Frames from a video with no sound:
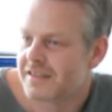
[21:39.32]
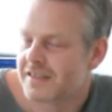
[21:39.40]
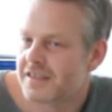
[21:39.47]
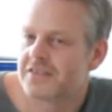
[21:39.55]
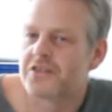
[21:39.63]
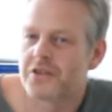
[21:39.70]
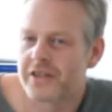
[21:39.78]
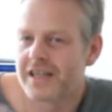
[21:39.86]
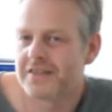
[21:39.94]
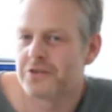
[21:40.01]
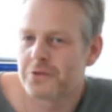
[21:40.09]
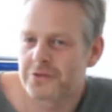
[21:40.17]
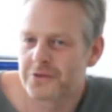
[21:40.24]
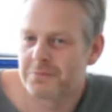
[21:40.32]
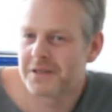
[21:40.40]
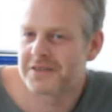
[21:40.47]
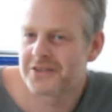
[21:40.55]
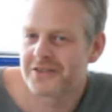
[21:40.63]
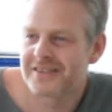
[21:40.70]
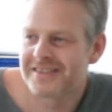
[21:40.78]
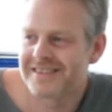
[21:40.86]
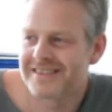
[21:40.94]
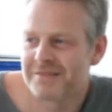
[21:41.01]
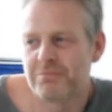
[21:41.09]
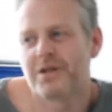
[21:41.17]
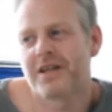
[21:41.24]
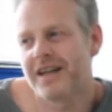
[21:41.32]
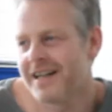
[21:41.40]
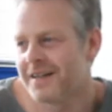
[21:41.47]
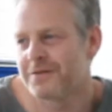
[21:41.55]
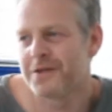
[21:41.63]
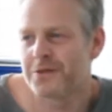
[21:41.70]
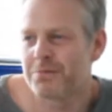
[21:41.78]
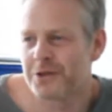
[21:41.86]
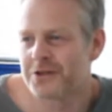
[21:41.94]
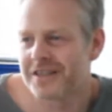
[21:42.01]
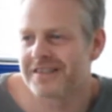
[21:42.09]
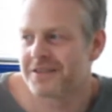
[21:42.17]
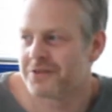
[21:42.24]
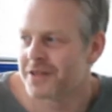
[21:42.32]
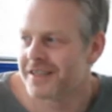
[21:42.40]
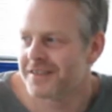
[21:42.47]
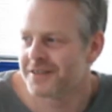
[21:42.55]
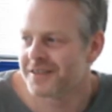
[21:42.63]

Sorry, I talked too much. But I love this project, I really do.